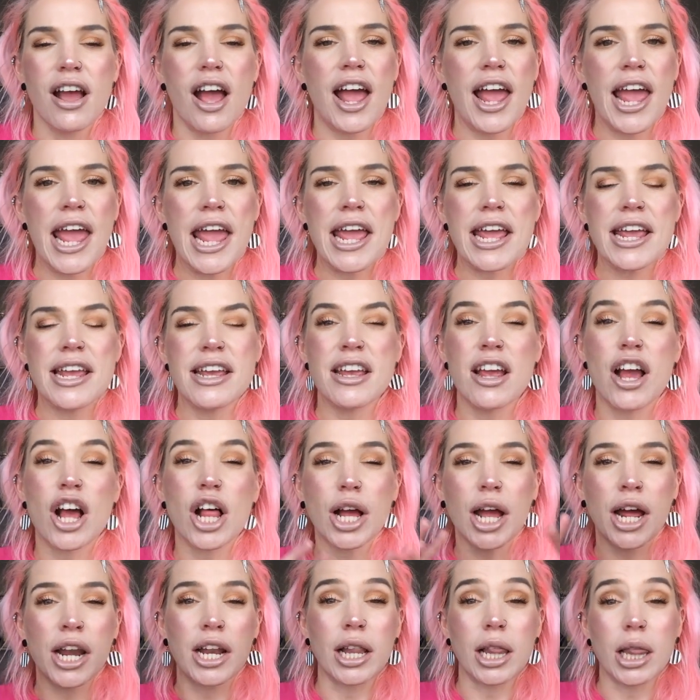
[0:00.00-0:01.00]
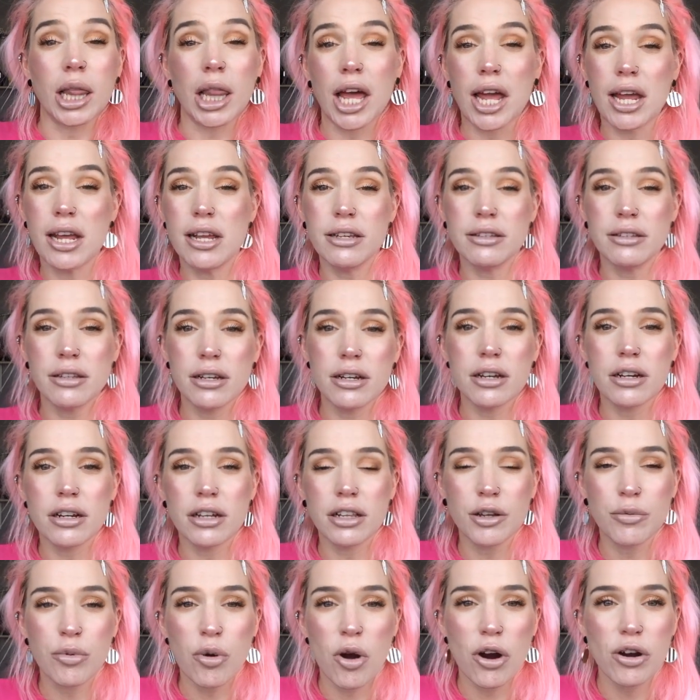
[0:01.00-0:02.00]
a kind of lazy
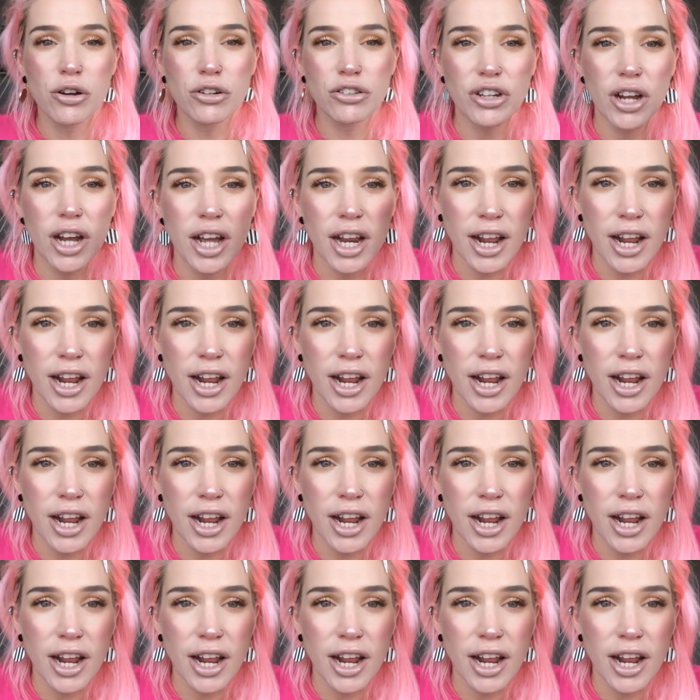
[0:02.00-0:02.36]
girl approach,